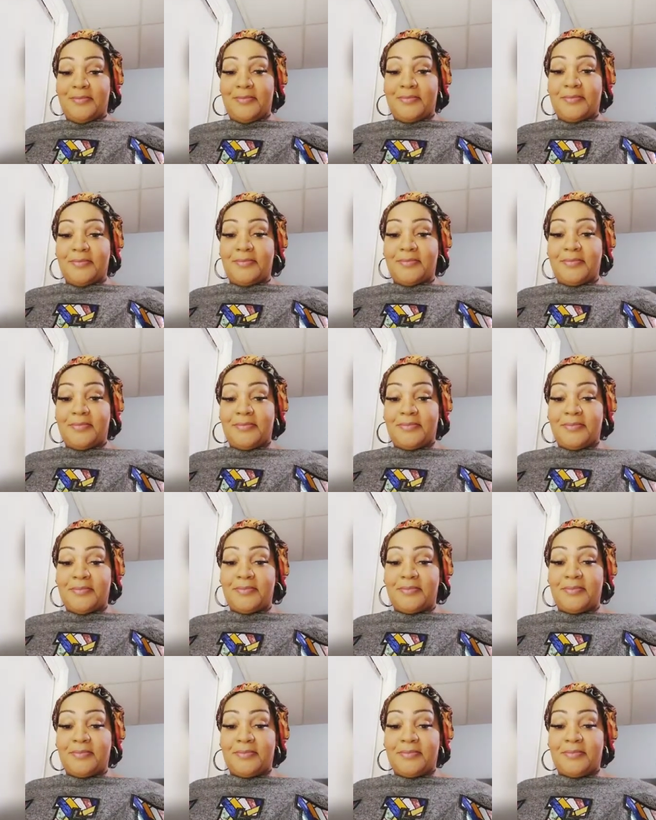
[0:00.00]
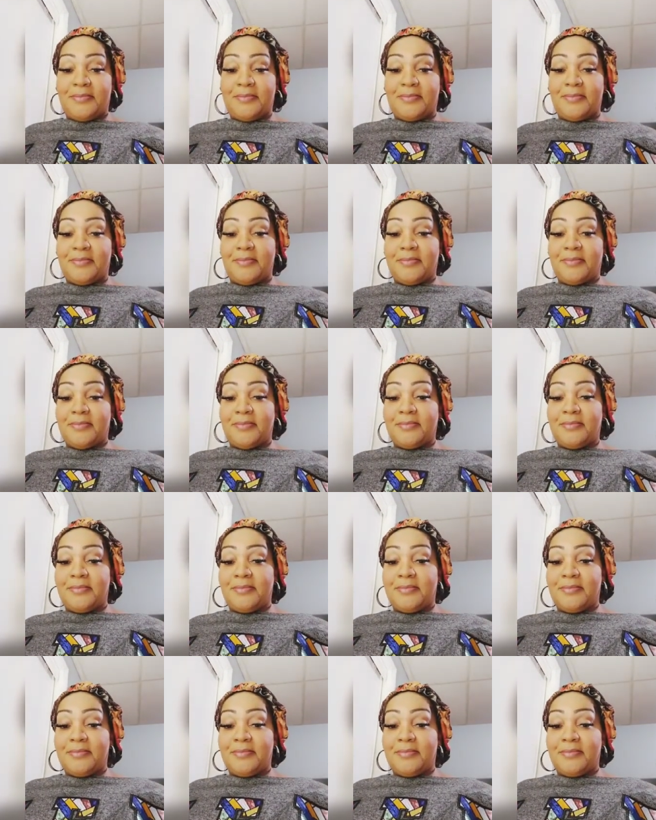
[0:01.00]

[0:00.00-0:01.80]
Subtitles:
[no speech]